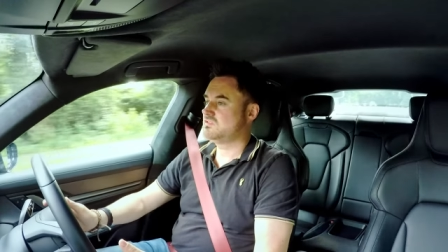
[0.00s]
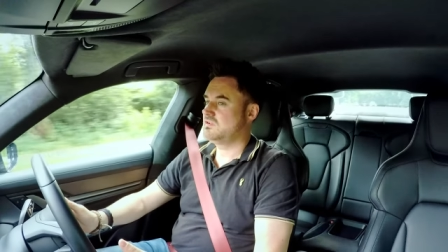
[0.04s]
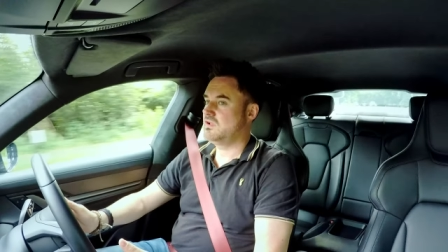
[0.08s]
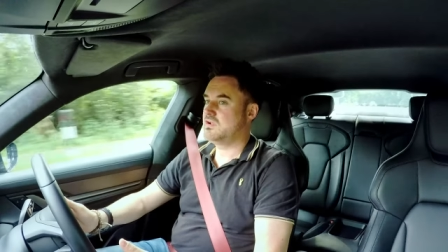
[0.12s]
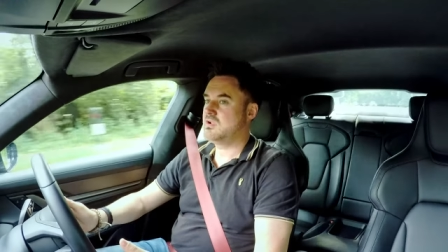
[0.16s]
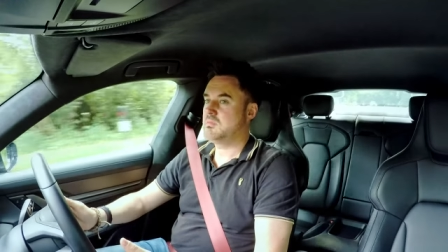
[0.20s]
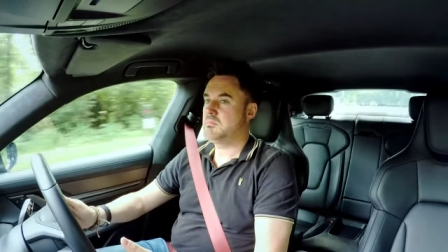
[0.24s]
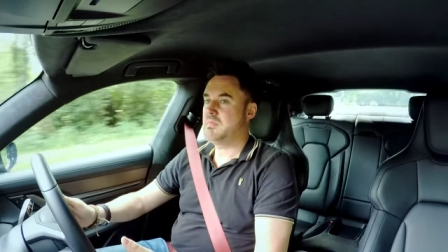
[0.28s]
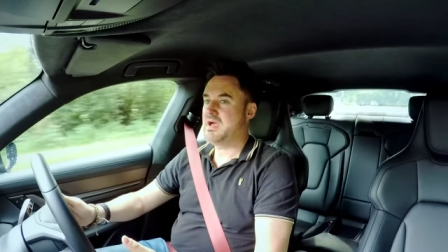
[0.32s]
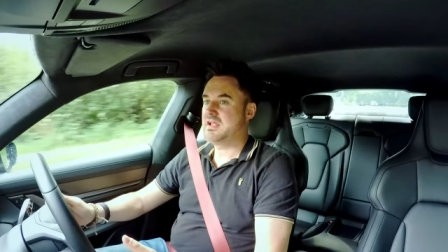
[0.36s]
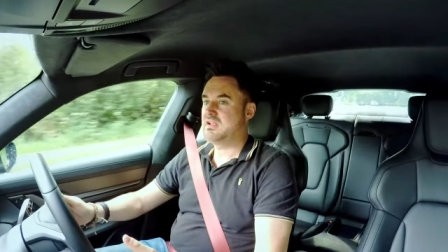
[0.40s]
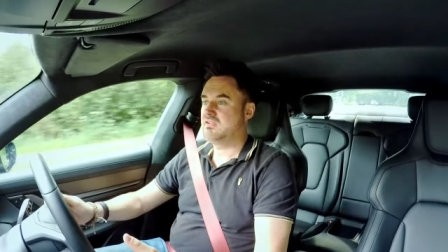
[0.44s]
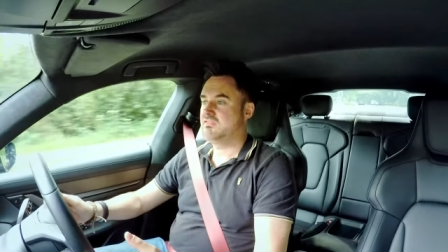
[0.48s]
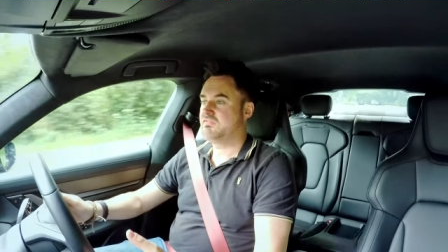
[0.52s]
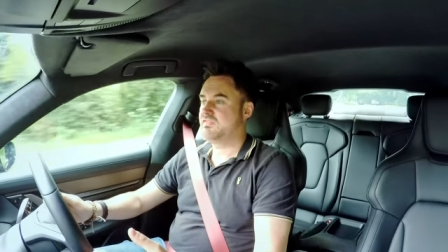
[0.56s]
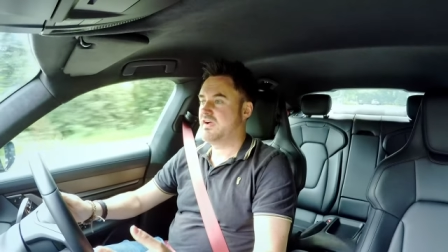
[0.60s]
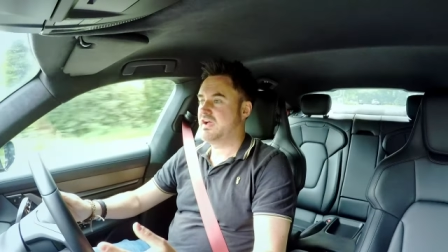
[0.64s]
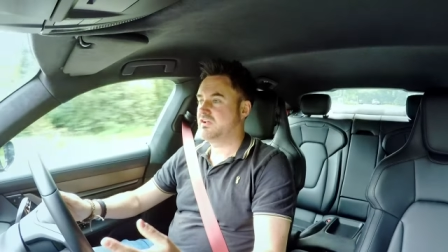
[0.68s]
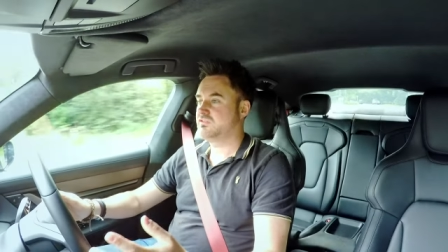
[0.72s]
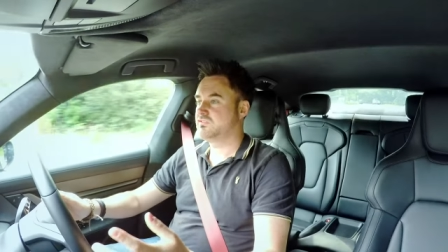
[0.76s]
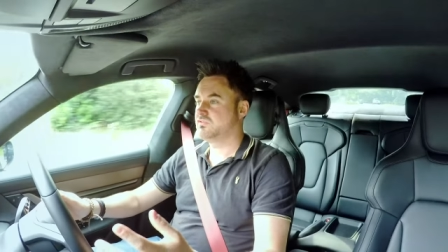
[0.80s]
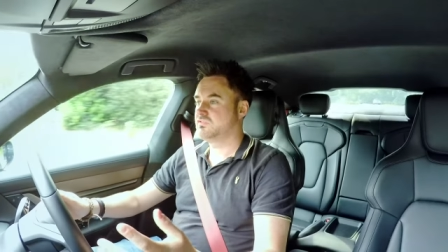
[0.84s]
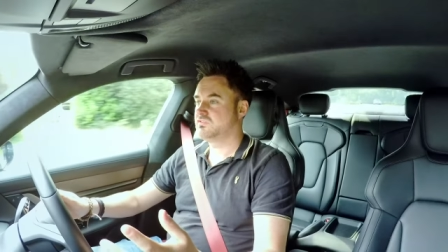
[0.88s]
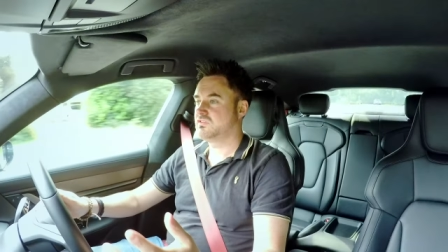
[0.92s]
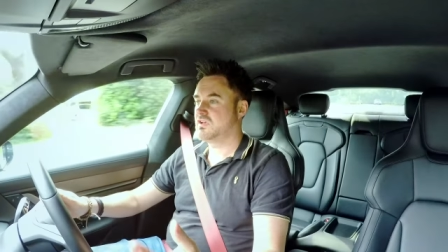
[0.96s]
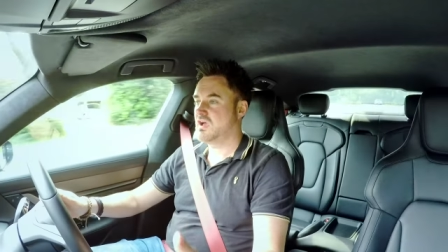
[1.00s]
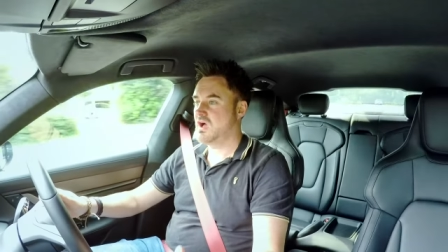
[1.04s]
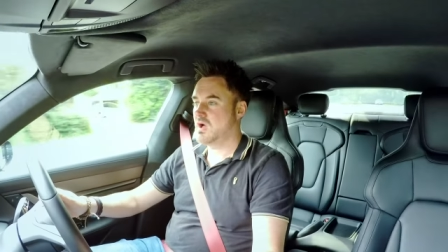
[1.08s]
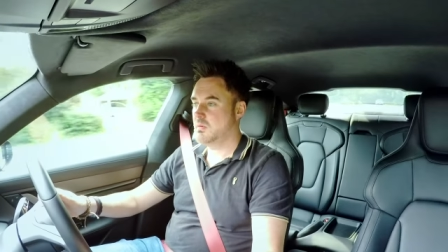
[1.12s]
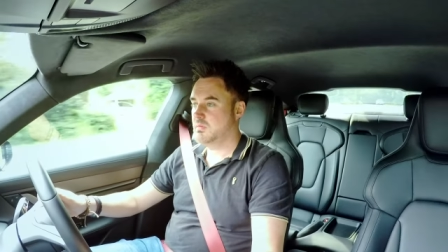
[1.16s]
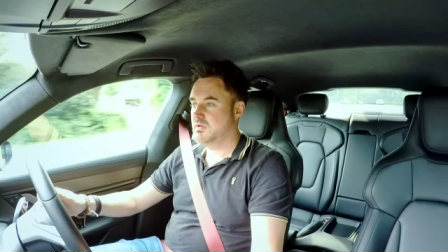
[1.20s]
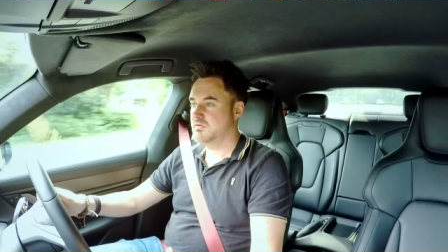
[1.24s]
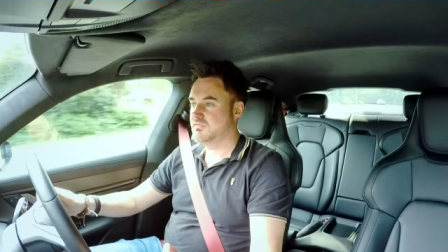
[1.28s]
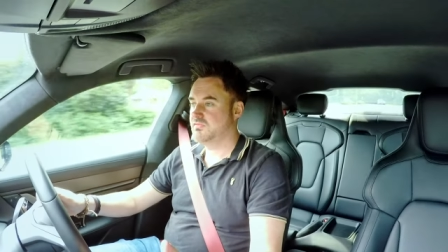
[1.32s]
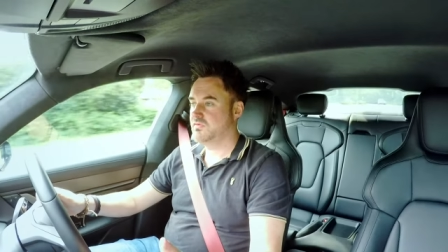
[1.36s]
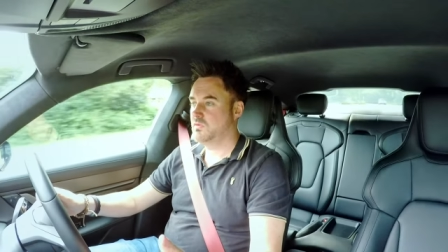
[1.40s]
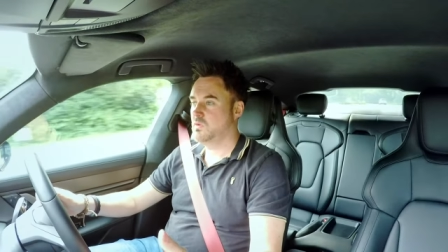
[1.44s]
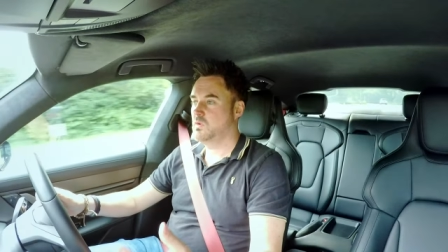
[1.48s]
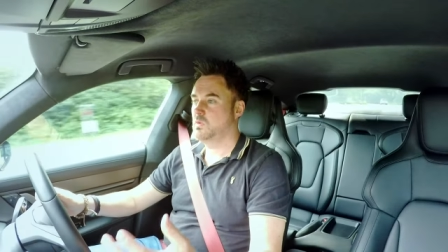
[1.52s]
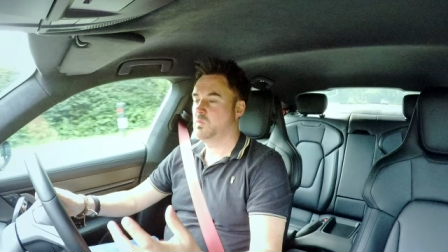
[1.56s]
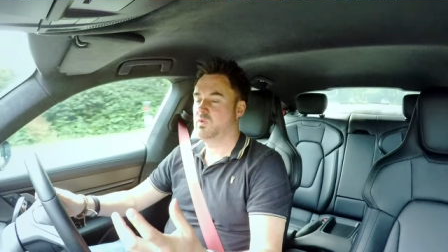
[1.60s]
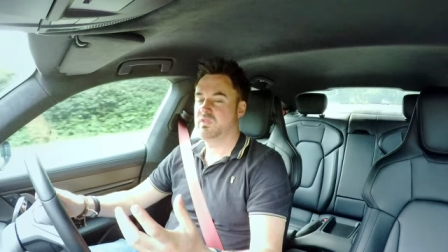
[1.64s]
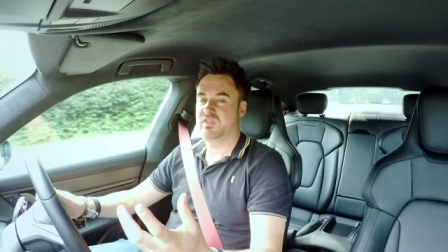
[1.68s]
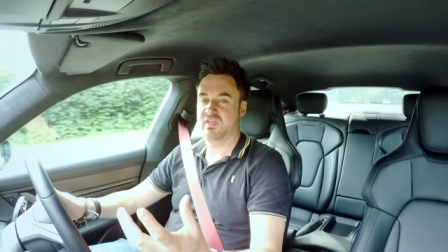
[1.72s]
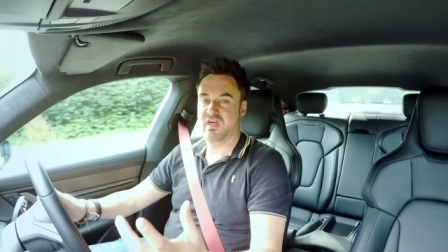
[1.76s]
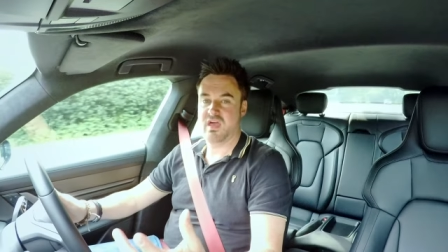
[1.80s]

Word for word: A lot of manufacturers coming forward with